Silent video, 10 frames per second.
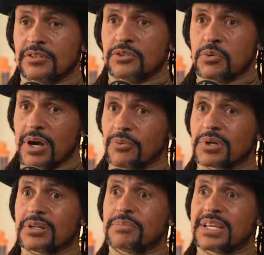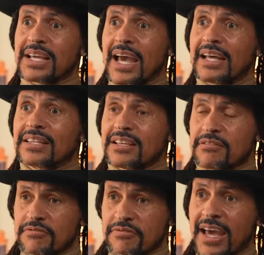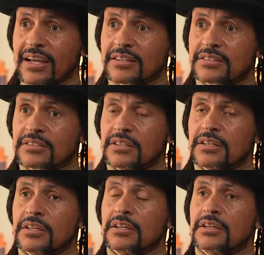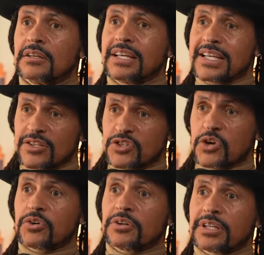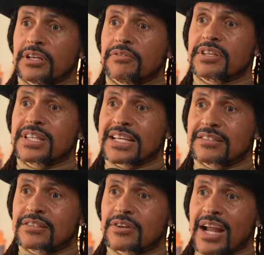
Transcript: Do I want to be at the effect internally of the things that are